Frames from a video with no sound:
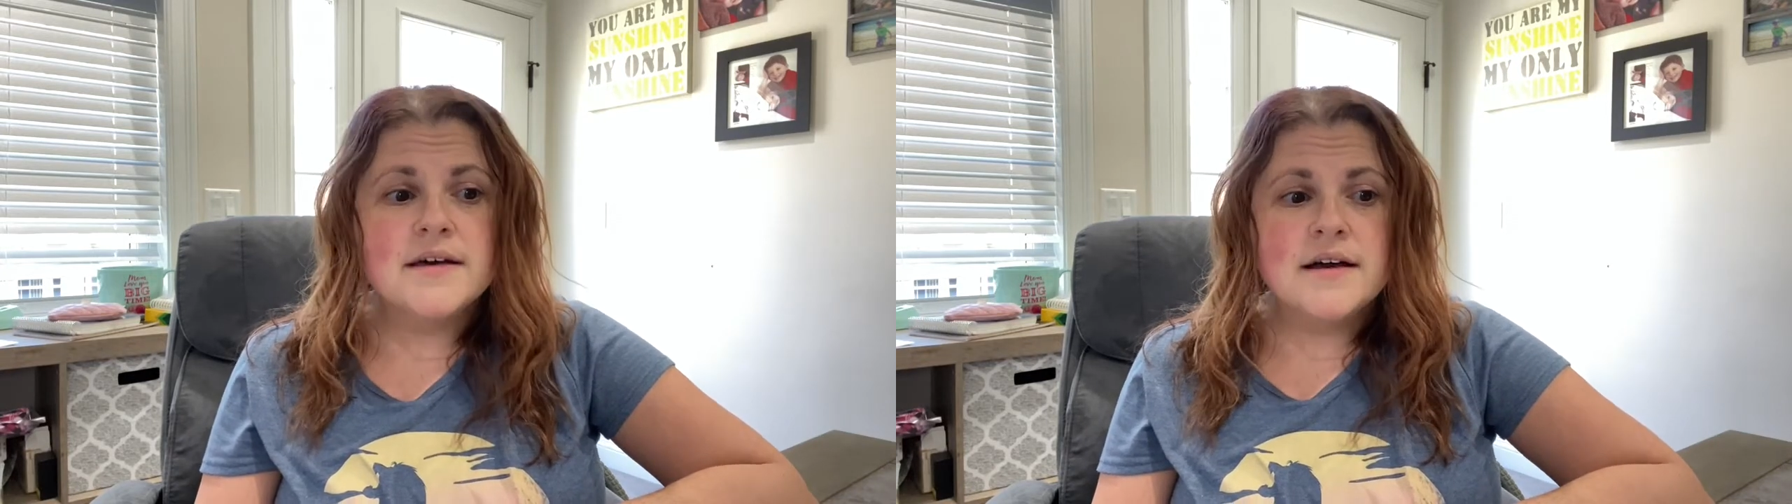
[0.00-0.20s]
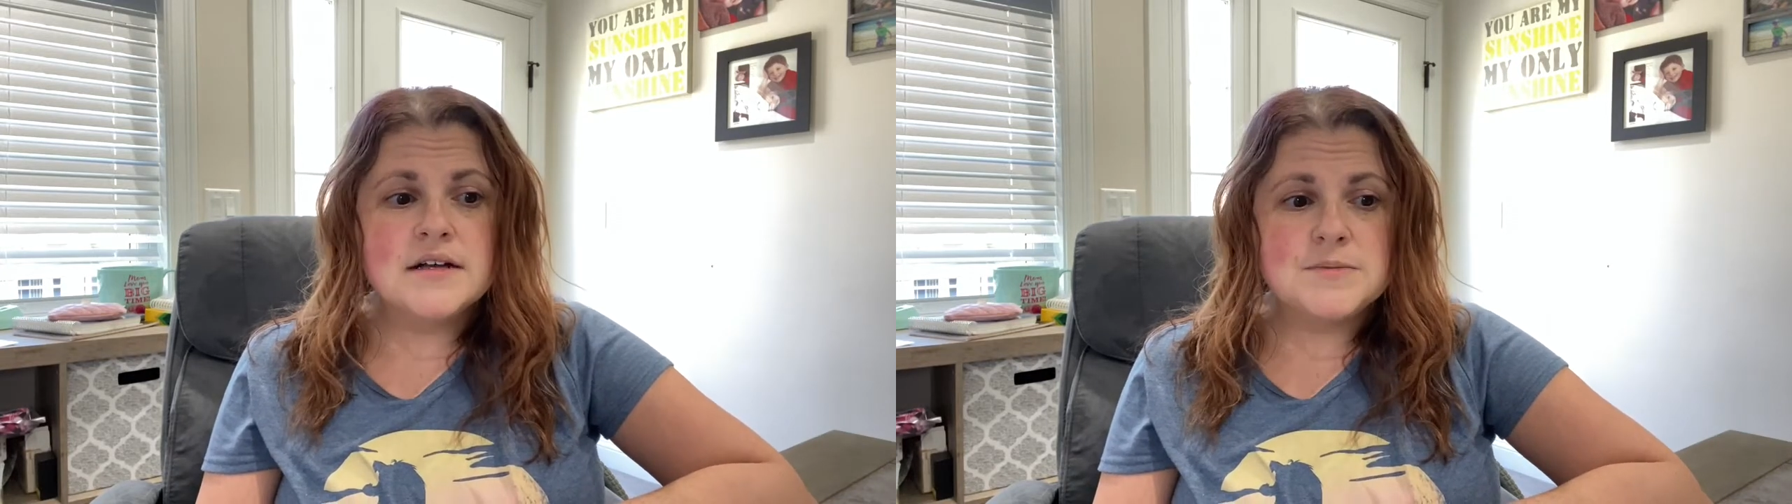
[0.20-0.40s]

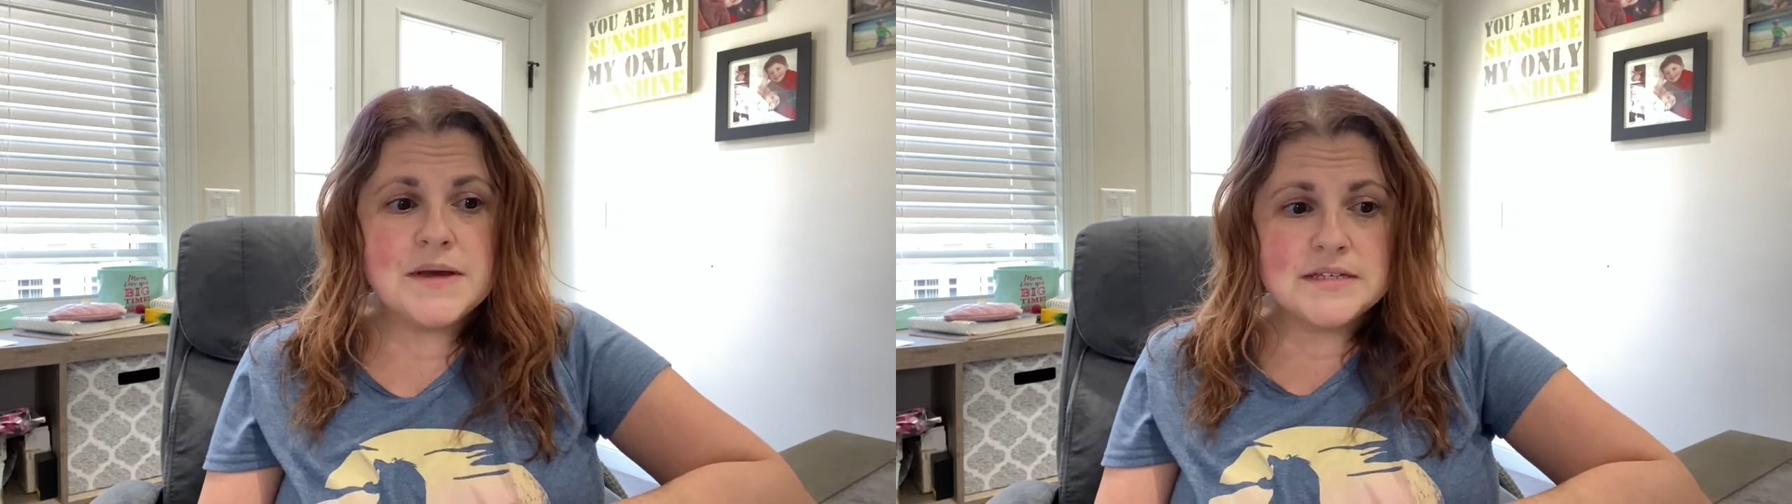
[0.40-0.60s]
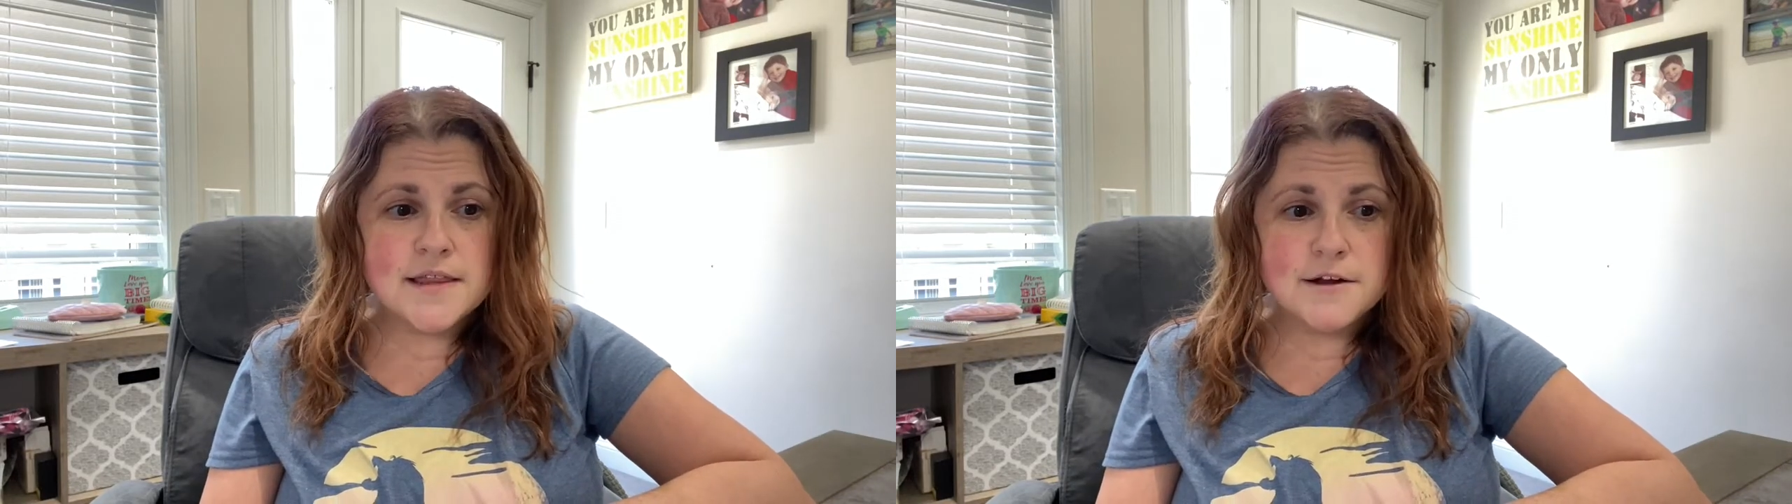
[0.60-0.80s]
It's
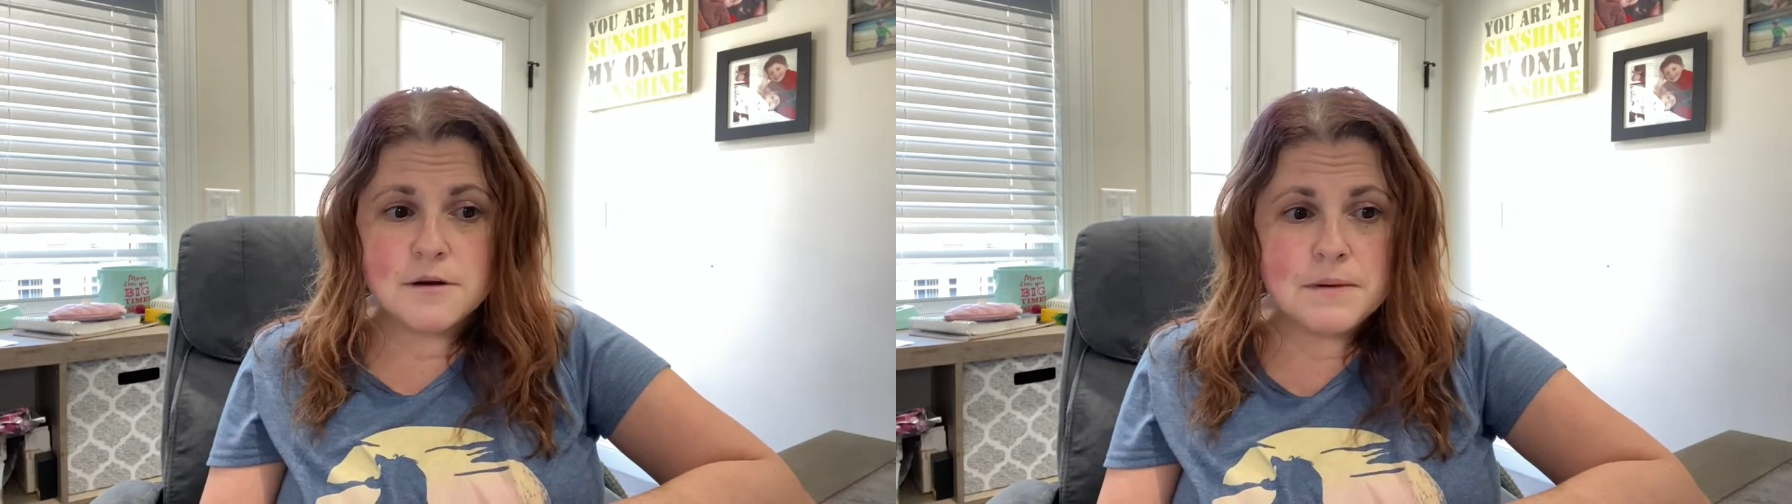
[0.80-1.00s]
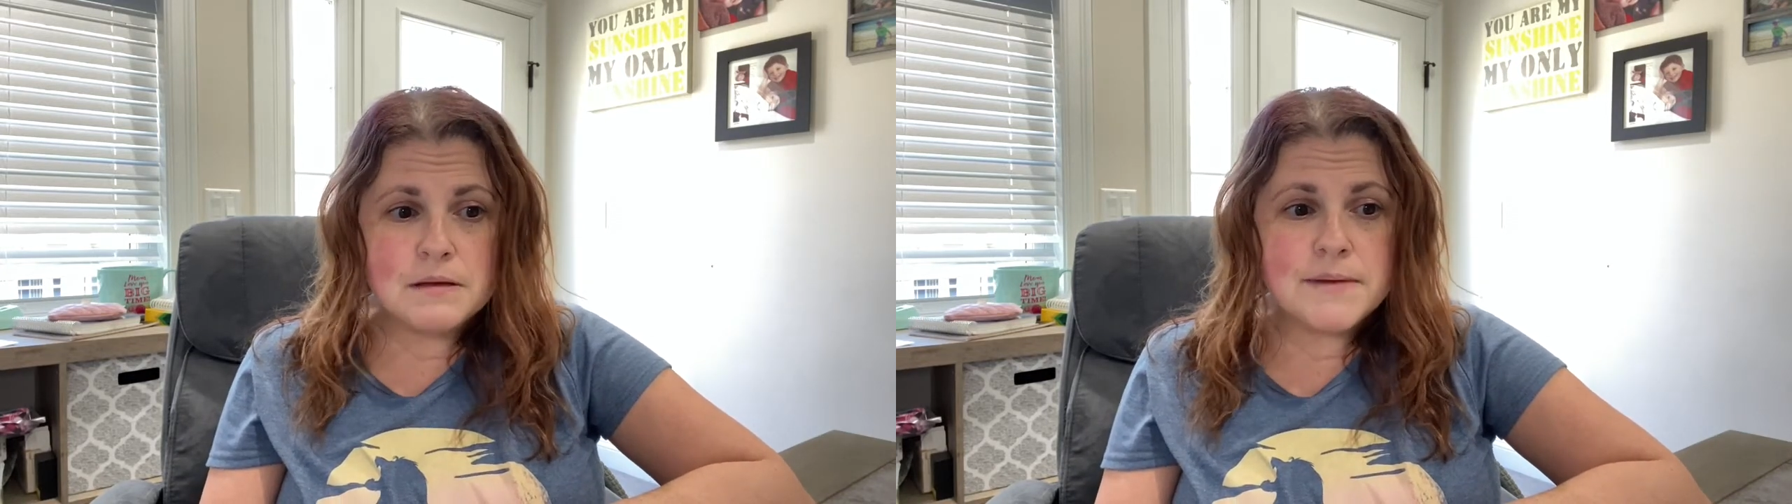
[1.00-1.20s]
based on the
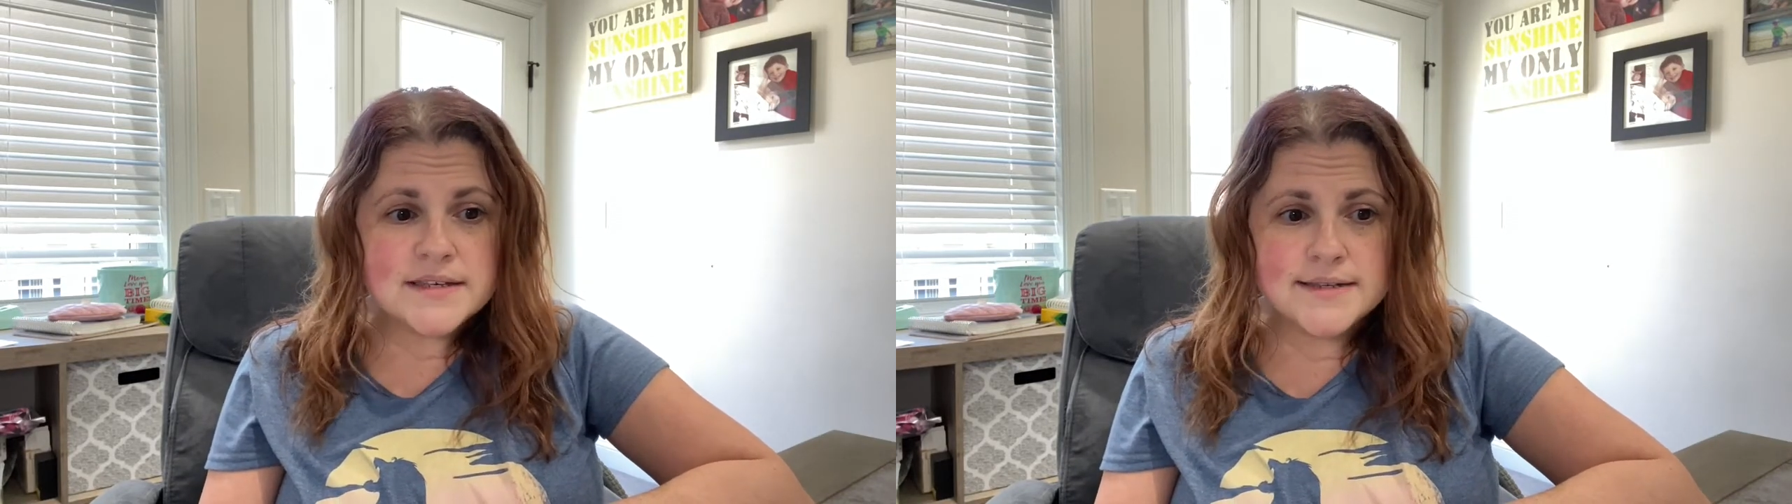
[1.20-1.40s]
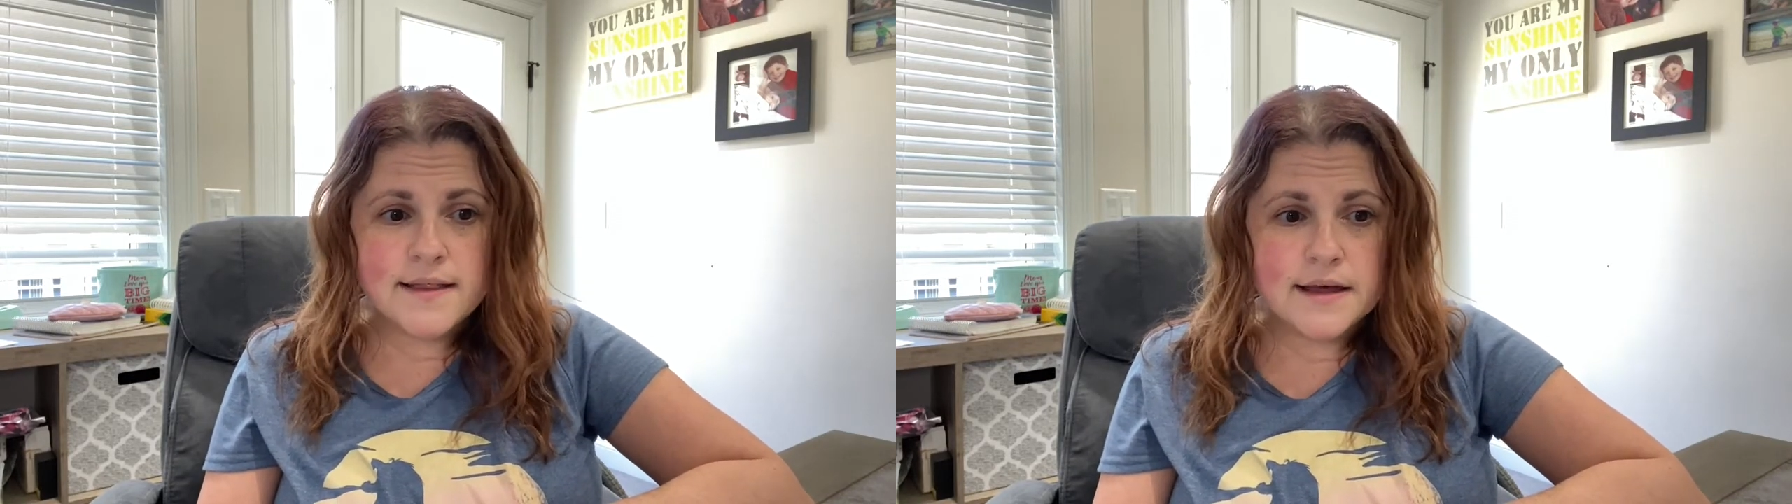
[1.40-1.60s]
gripping
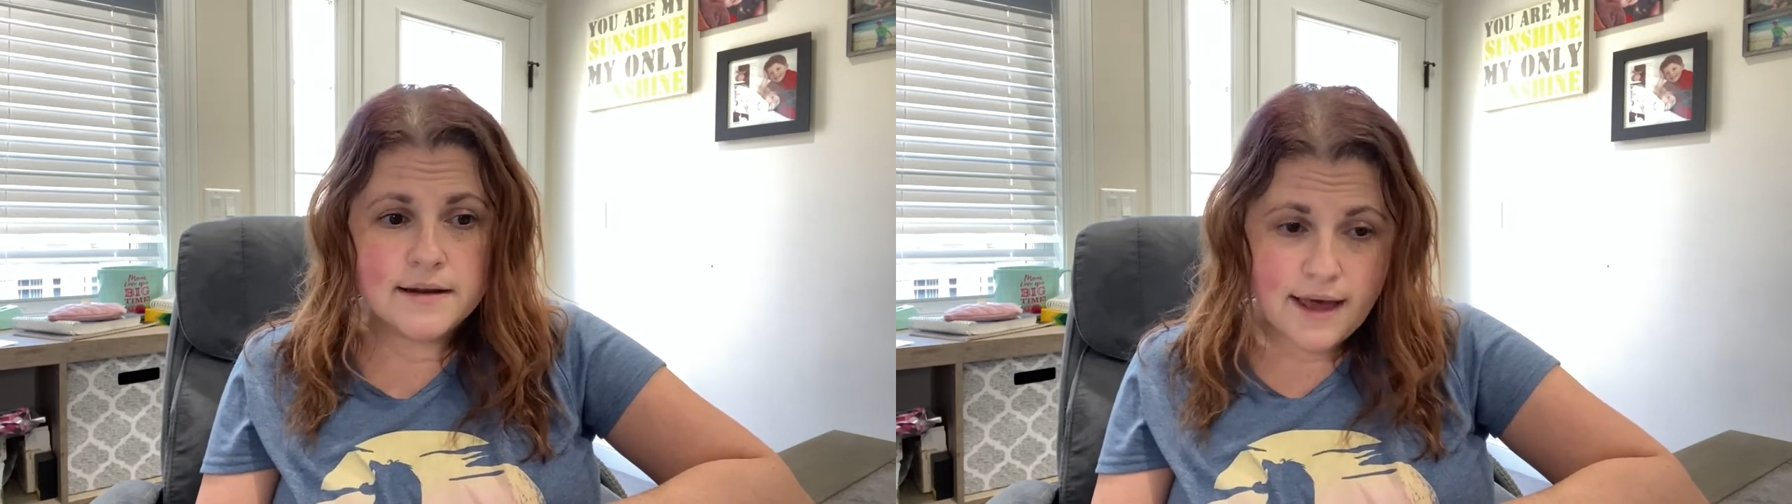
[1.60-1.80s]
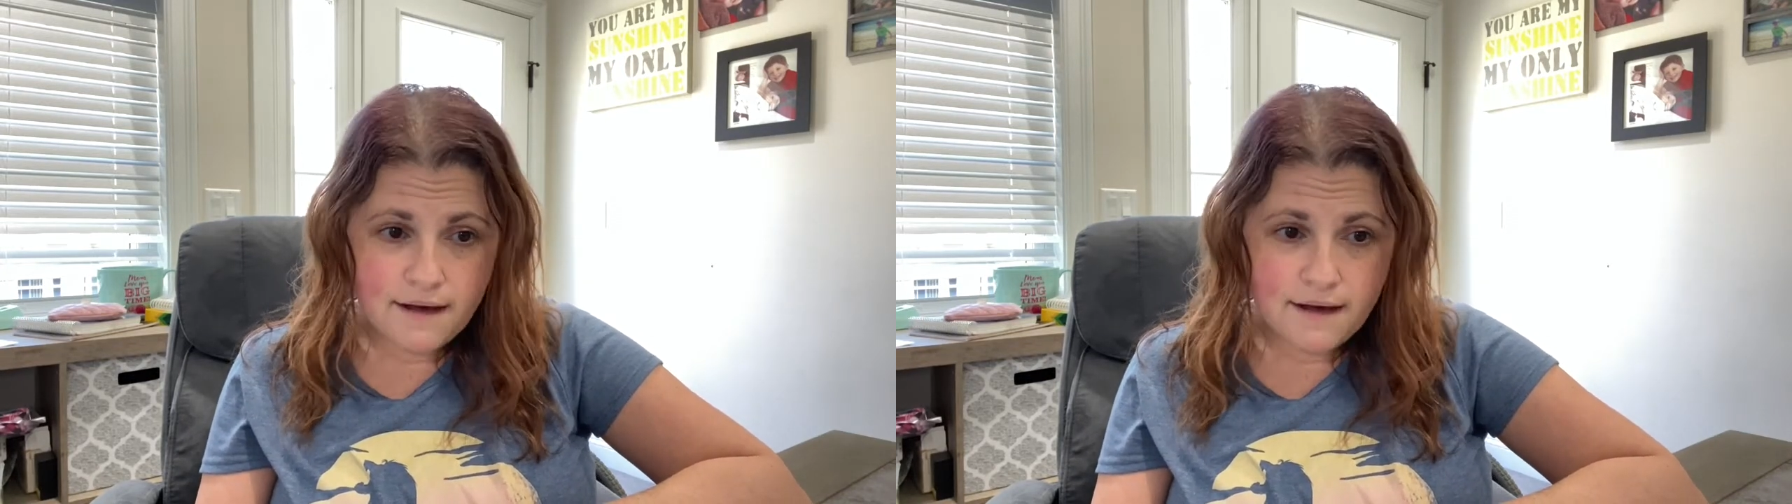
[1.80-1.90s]
best-selling